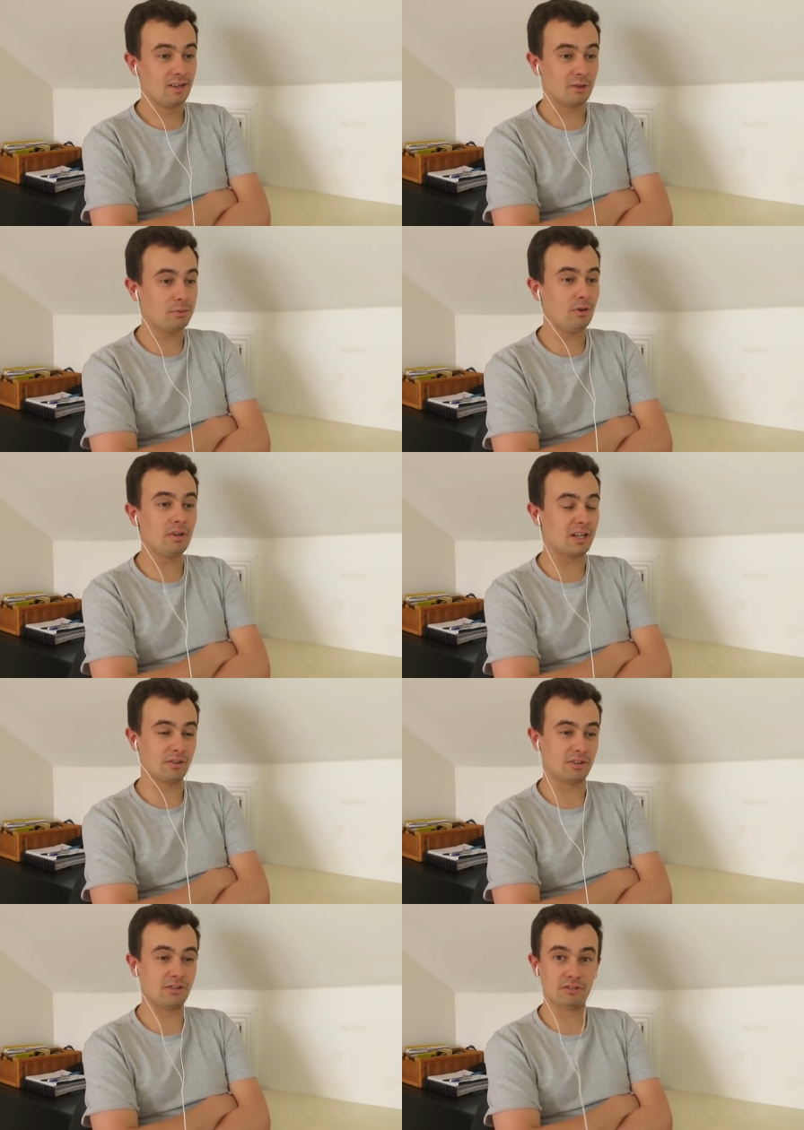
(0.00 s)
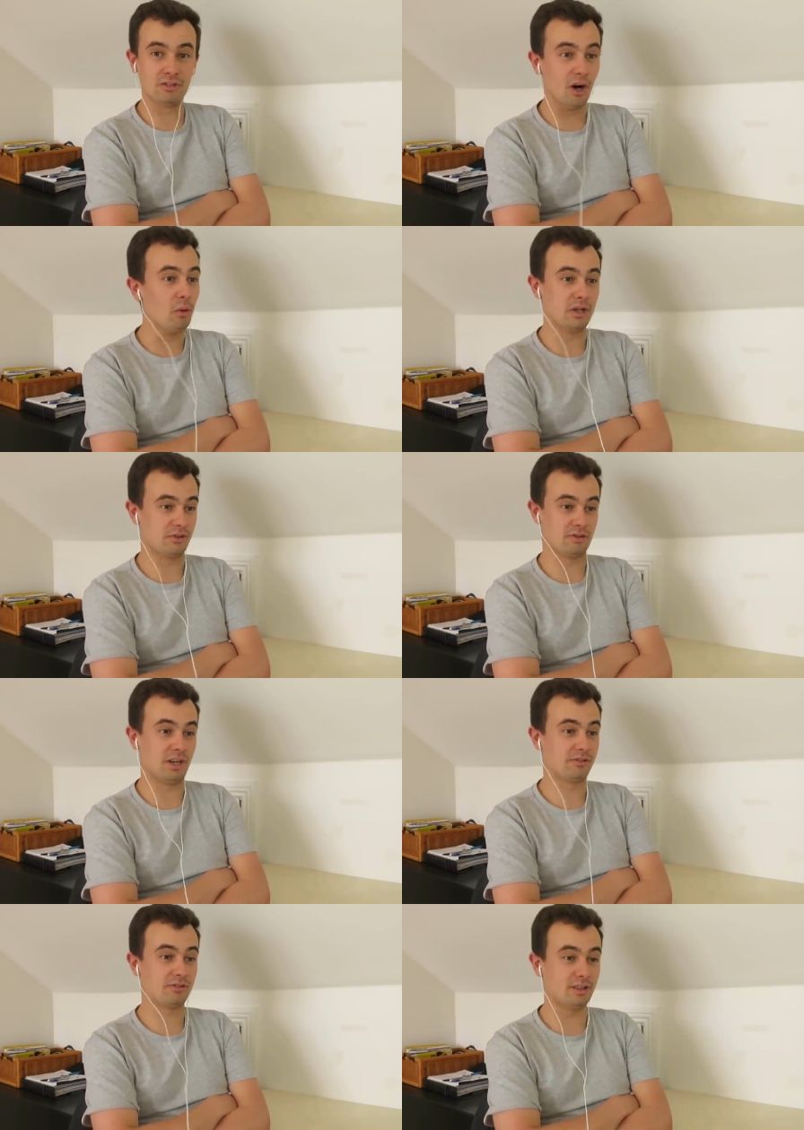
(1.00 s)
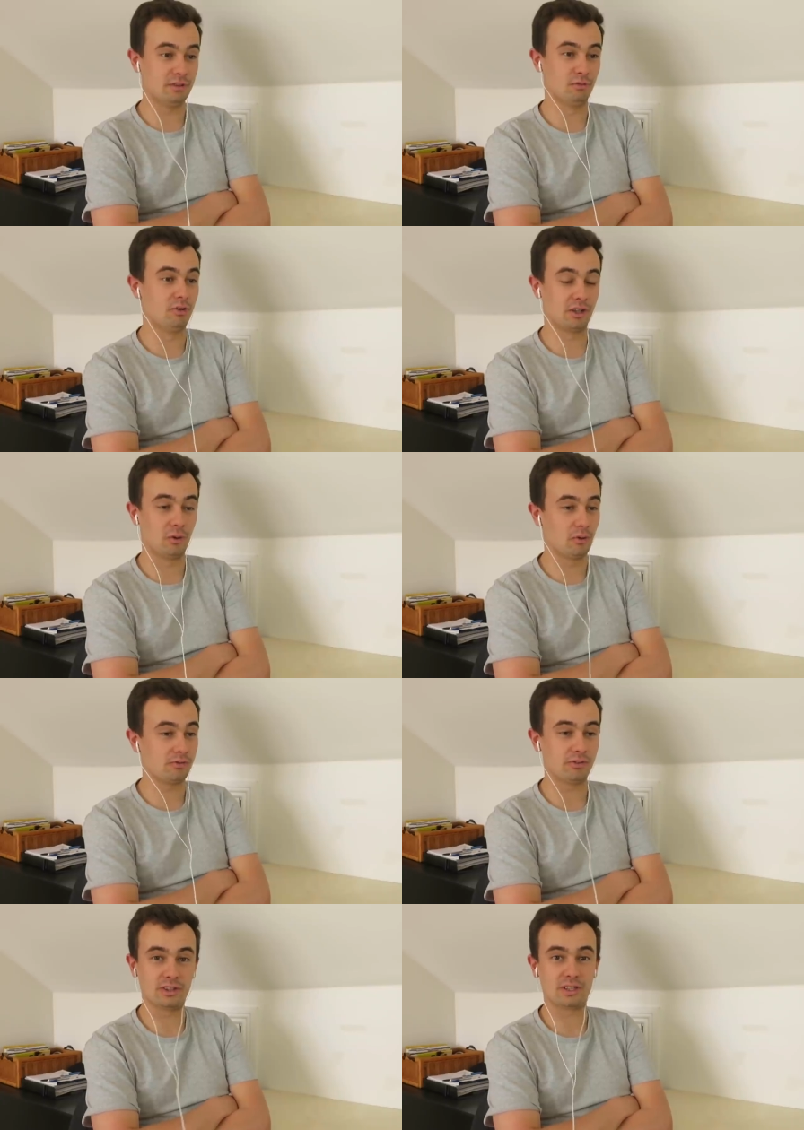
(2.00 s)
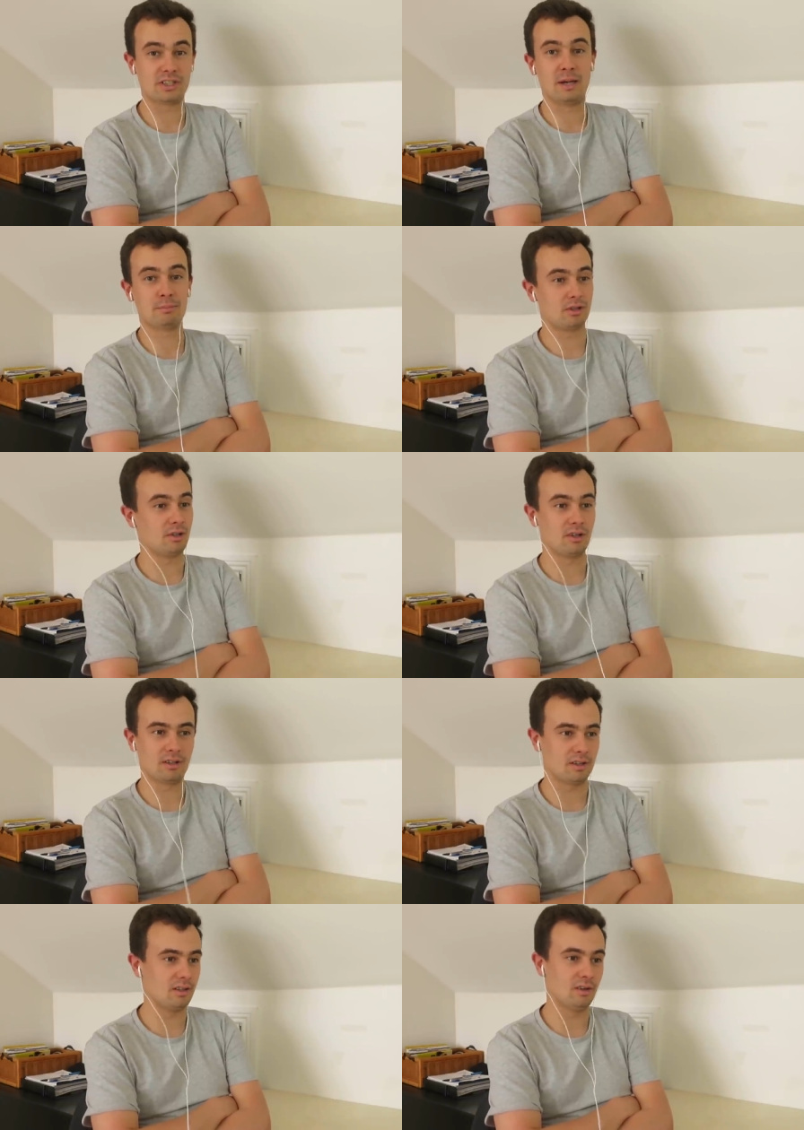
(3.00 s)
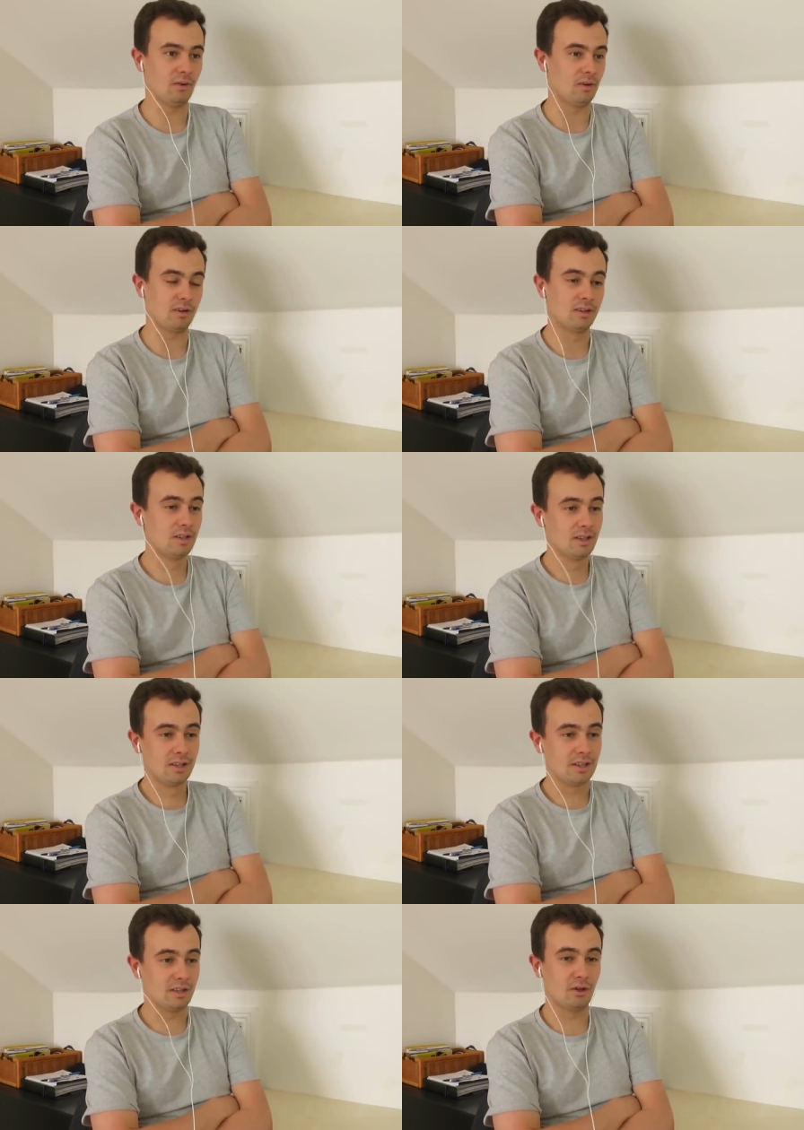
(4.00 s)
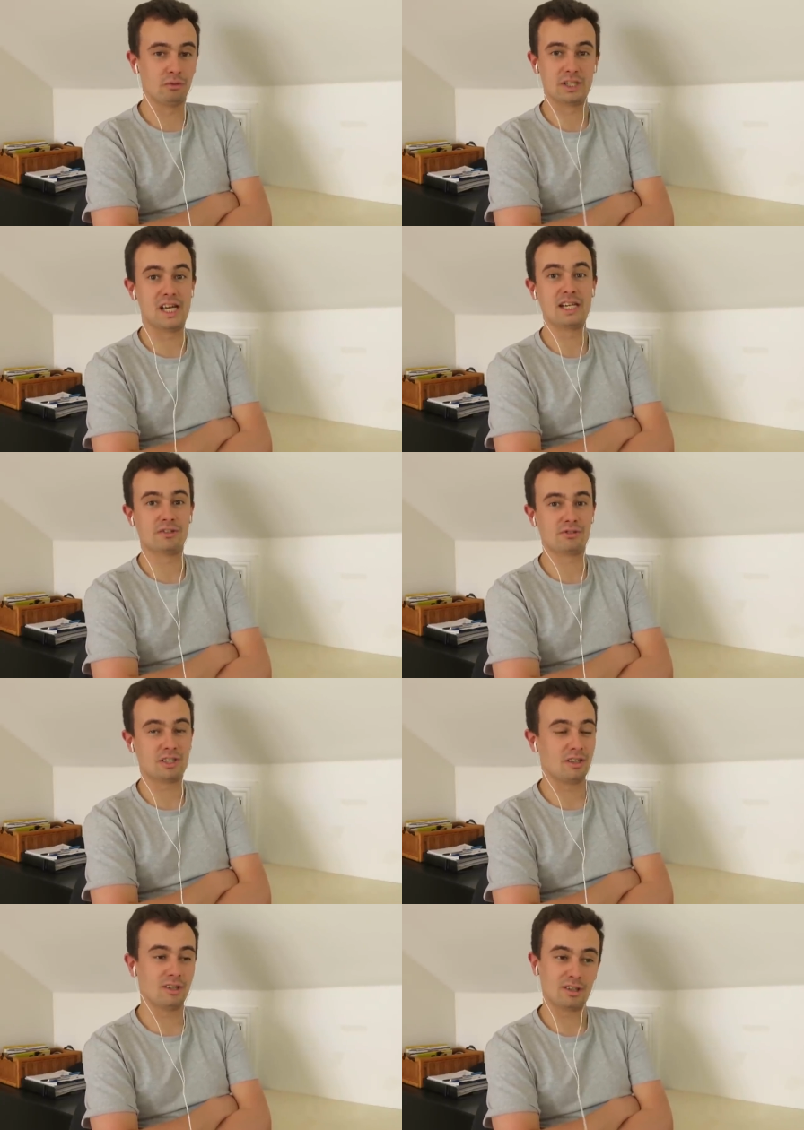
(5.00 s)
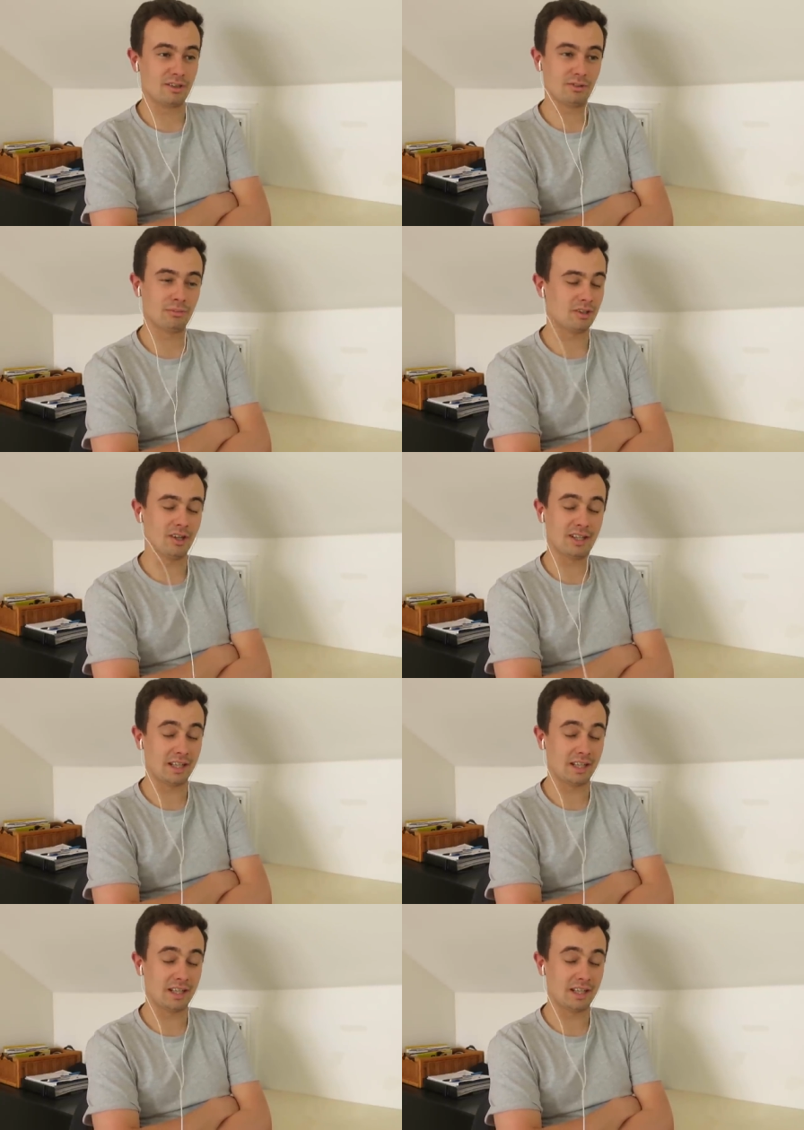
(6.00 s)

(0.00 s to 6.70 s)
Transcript: Like, Paul Nicholls has no interest in running horses in a champion hurdle or, you know, the Aintree hurdle or something like